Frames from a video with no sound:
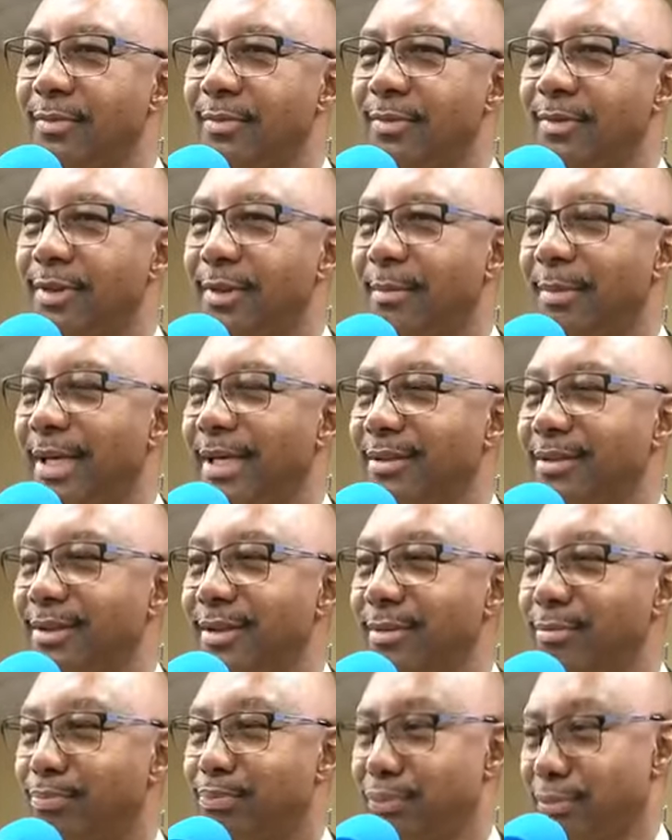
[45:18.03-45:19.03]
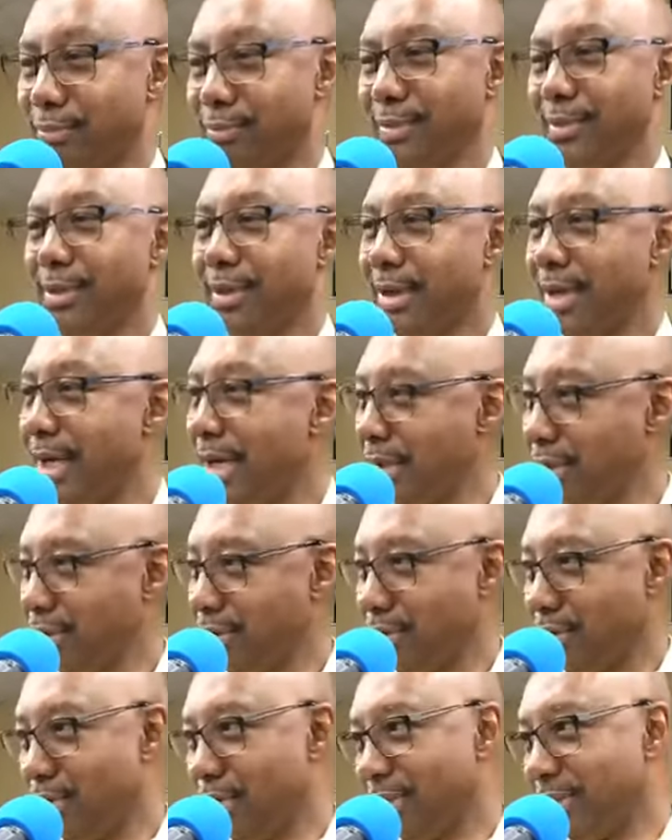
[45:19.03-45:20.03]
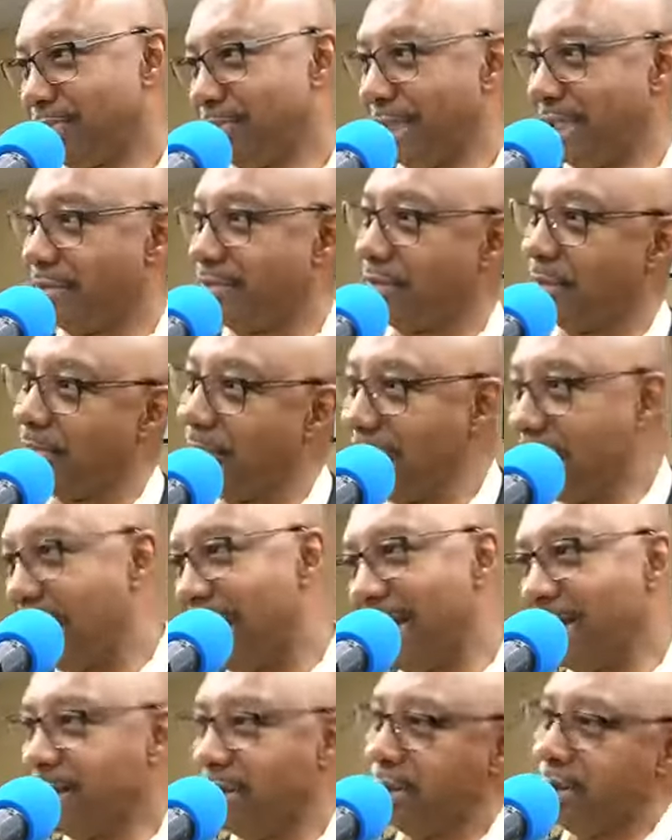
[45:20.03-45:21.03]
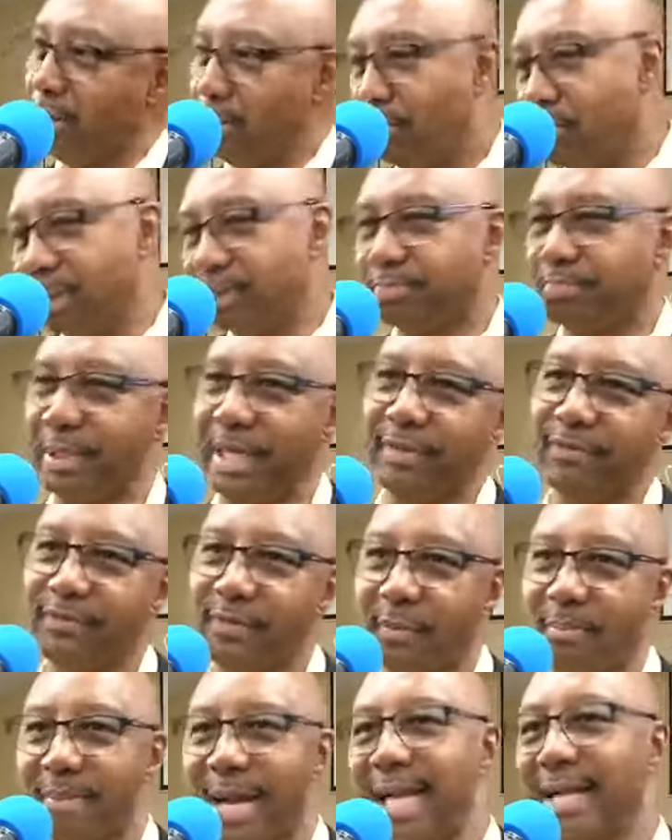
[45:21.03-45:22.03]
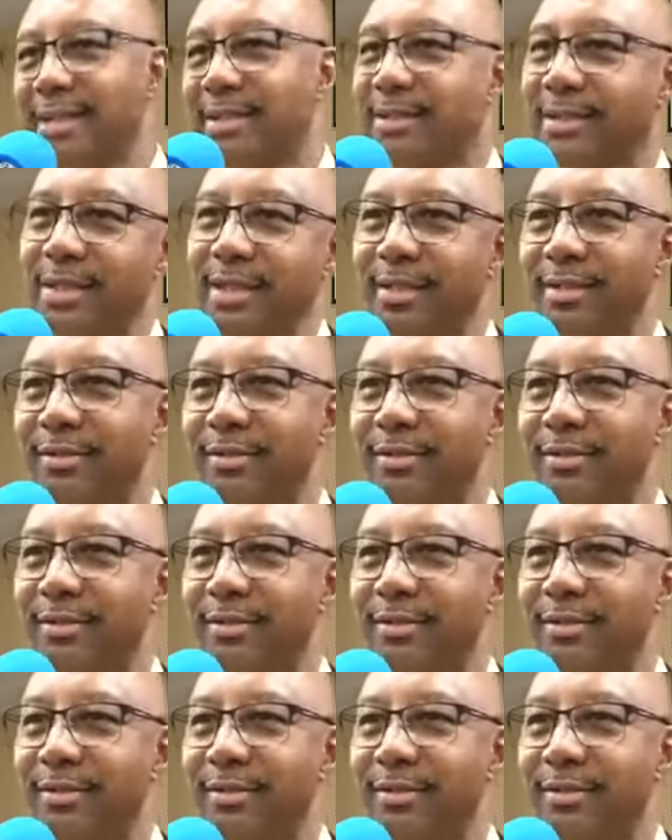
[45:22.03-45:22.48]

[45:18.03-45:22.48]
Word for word: Somebody said, How do you know what's best for me? I know what's best for myself.